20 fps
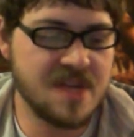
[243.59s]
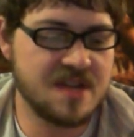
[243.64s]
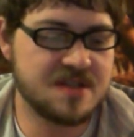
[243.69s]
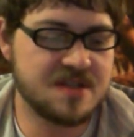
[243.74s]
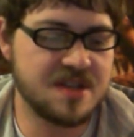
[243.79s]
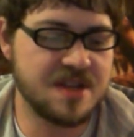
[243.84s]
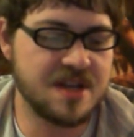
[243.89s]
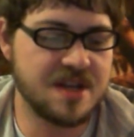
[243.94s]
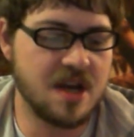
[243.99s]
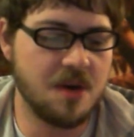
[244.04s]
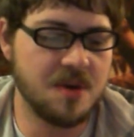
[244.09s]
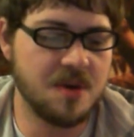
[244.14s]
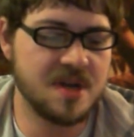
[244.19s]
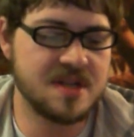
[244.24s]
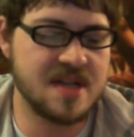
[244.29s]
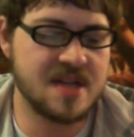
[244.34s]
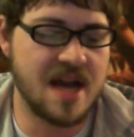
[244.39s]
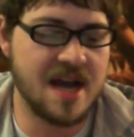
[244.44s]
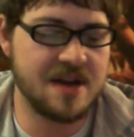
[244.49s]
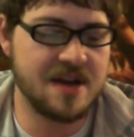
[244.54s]
So they go in a
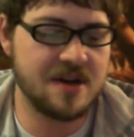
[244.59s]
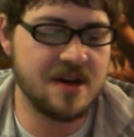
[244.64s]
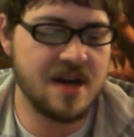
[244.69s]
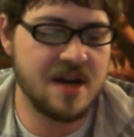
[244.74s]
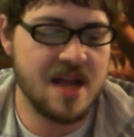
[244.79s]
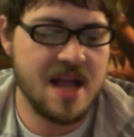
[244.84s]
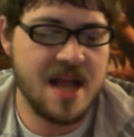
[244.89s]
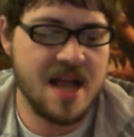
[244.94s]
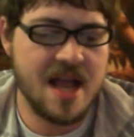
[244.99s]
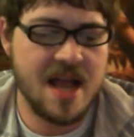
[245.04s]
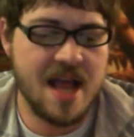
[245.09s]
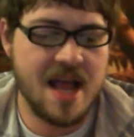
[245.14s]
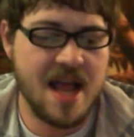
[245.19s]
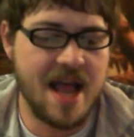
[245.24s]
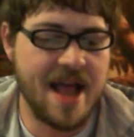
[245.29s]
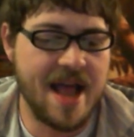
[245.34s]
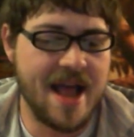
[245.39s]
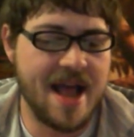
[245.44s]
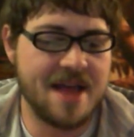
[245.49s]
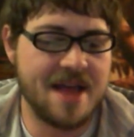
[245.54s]
diner
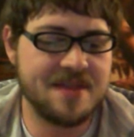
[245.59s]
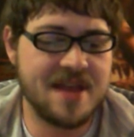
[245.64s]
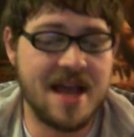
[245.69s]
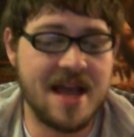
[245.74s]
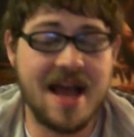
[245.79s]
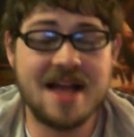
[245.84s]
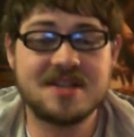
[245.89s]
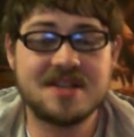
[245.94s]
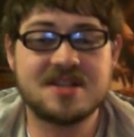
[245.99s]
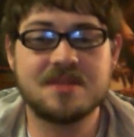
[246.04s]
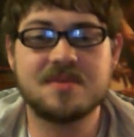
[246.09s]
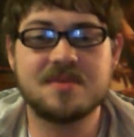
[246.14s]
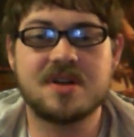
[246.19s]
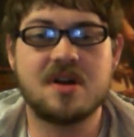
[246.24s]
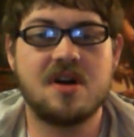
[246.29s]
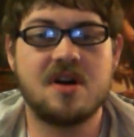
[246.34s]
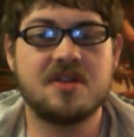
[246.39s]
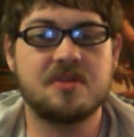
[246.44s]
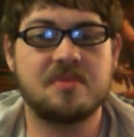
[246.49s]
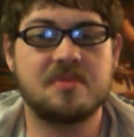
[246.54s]
and they ask him to
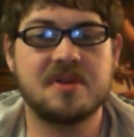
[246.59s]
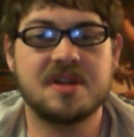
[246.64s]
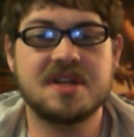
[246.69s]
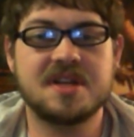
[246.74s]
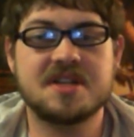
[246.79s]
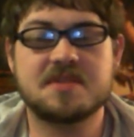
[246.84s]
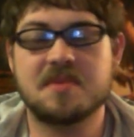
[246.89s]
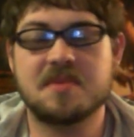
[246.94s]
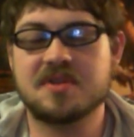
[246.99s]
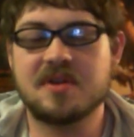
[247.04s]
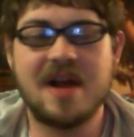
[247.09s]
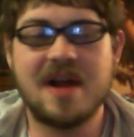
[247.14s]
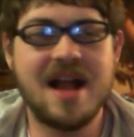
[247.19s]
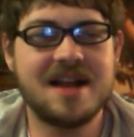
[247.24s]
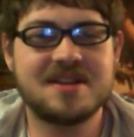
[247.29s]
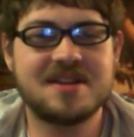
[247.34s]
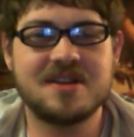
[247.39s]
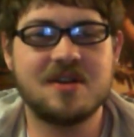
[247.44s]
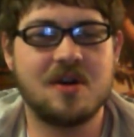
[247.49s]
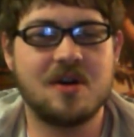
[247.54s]
call the police, but they're
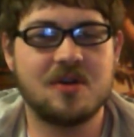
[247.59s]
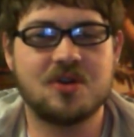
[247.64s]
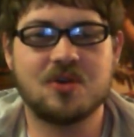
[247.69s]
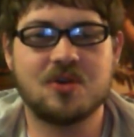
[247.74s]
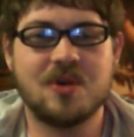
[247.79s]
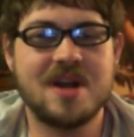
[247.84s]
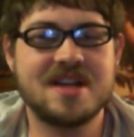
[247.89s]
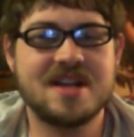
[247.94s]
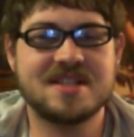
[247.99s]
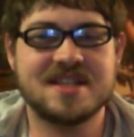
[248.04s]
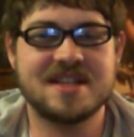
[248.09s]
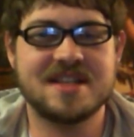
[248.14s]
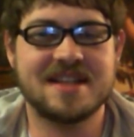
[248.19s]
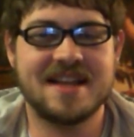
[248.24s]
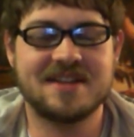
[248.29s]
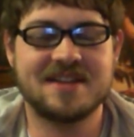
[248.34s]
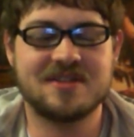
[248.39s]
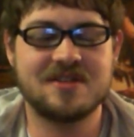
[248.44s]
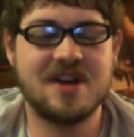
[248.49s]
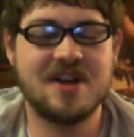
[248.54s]
acting all crazy.
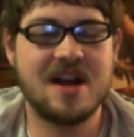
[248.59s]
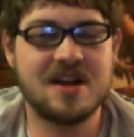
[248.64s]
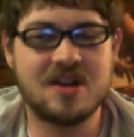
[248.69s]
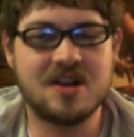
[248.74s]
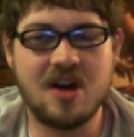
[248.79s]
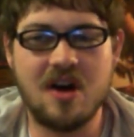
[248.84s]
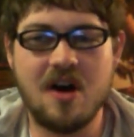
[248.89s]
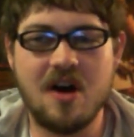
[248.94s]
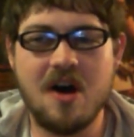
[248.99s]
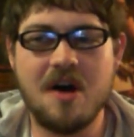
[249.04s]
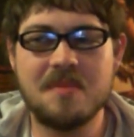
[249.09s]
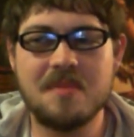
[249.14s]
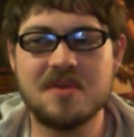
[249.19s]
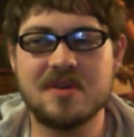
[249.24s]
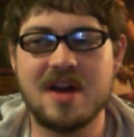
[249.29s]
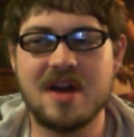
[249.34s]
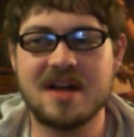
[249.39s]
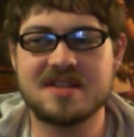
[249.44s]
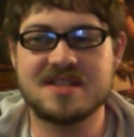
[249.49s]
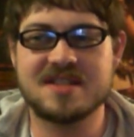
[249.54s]
Like they're not calm, they're
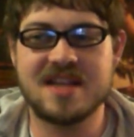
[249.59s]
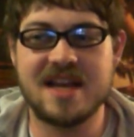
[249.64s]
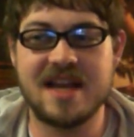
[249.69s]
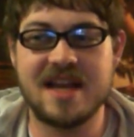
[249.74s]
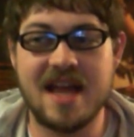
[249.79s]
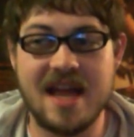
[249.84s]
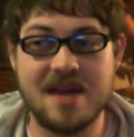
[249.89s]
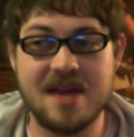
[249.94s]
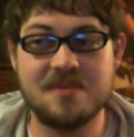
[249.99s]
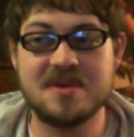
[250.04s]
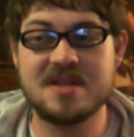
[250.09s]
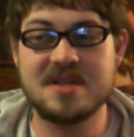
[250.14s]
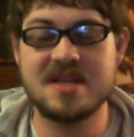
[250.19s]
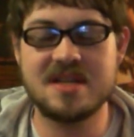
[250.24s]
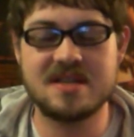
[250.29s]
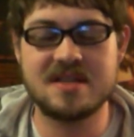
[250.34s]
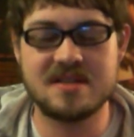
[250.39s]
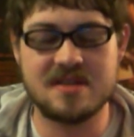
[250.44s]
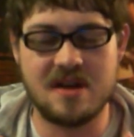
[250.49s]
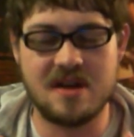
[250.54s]
not saying, hey, we
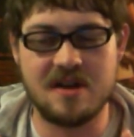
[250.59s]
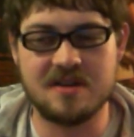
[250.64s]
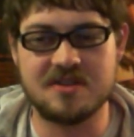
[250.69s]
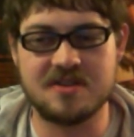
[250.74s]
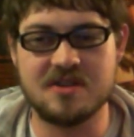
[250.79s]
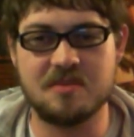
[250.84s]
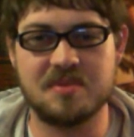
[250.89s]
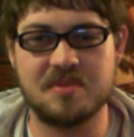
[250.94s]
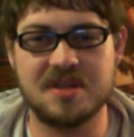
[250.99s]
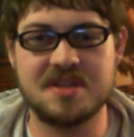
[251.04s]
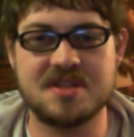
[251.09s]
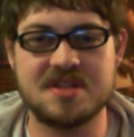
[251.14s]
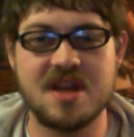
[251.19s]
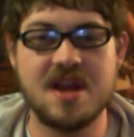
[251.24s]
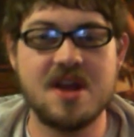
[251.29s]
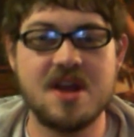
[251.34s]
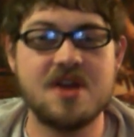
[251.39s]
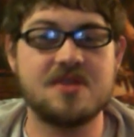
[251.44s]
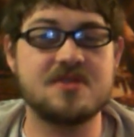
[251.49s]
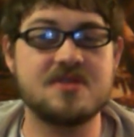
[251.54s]
need to talk to the police.
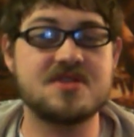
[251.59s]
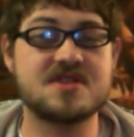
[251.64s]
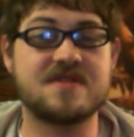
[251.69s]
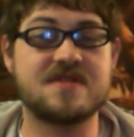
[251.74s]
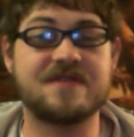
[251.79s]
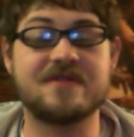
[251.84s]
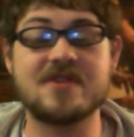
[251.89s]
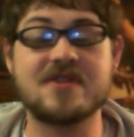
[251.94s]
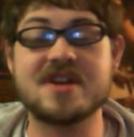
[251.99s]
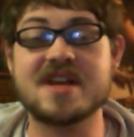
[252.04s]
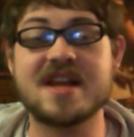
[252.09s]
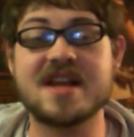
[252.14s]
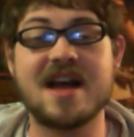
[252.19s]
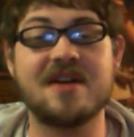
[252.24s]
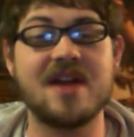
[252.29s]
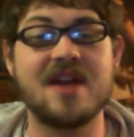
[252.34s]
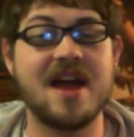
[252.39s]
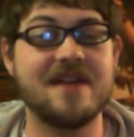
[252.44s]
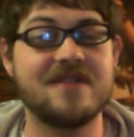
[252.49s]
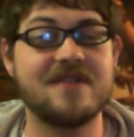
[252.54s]
They're just freaking
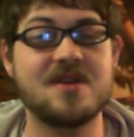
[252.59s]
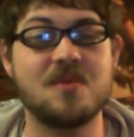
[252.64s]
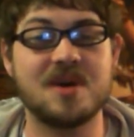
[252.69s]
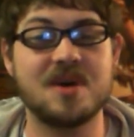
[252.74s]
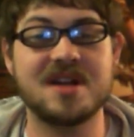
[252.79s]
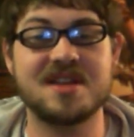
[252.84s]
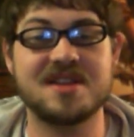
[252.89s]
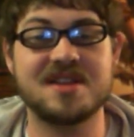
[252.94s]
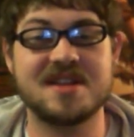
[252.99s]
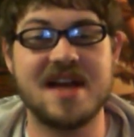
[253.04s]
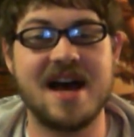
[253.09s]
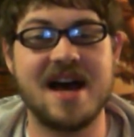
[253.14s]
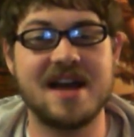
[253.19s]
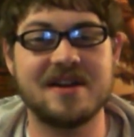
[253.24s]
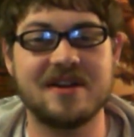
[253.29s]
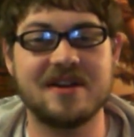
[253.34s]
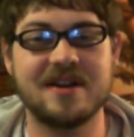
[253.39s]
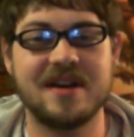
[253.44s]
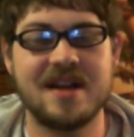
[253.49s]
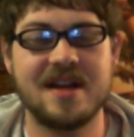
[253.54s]
out everyone in the
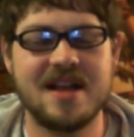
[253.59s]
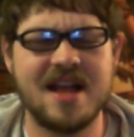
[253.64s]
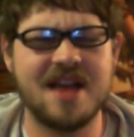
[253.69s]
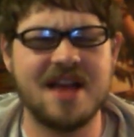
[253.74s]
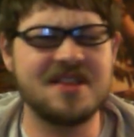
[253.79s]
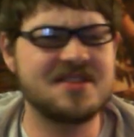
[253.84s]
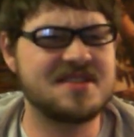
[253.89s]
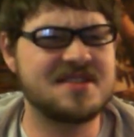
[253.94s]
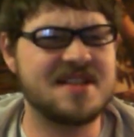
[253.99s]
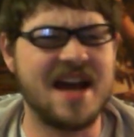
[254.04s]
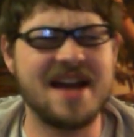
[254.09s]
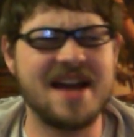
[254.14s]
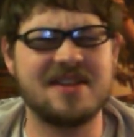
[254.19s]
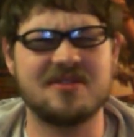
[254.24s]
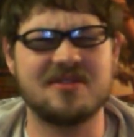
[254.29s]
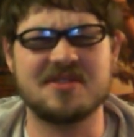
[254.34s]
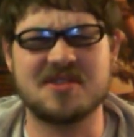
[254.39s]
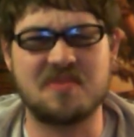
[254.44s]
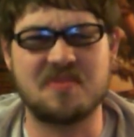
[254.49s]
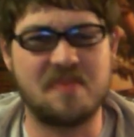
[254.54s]
diner. And this
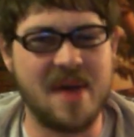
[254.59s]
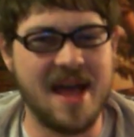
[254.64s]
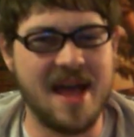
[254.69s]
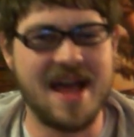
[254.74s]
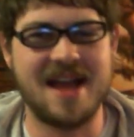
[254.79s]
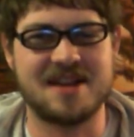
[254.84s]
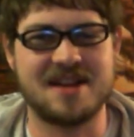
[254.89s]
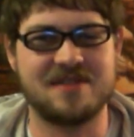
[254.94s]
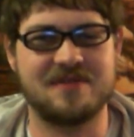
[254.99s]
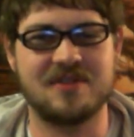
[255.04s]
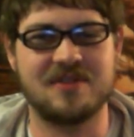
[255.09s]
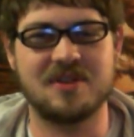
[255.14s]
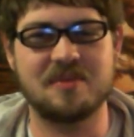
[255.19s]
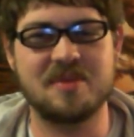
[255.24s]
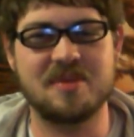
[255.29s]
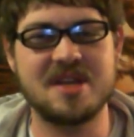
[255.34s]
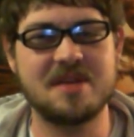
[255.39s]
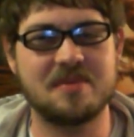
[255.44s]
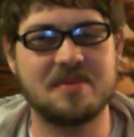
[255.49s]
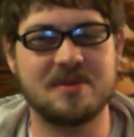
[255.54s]
diner is packed full of
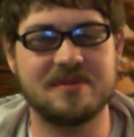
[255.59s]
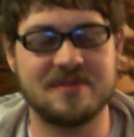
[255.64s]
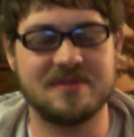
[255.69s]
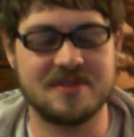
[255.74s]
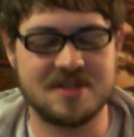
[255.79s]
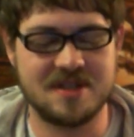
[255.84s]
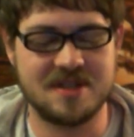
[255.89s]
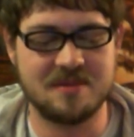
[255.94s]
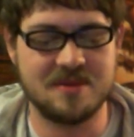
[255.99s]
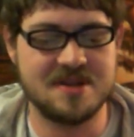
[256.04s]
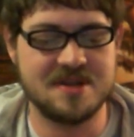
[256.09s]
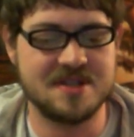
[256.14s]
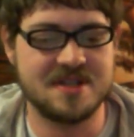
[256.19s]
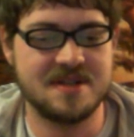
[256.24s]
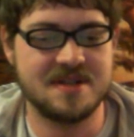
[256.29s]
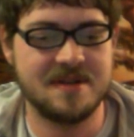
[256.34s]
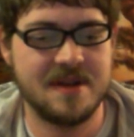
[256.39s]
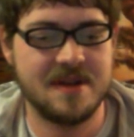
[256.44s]
people for some reason.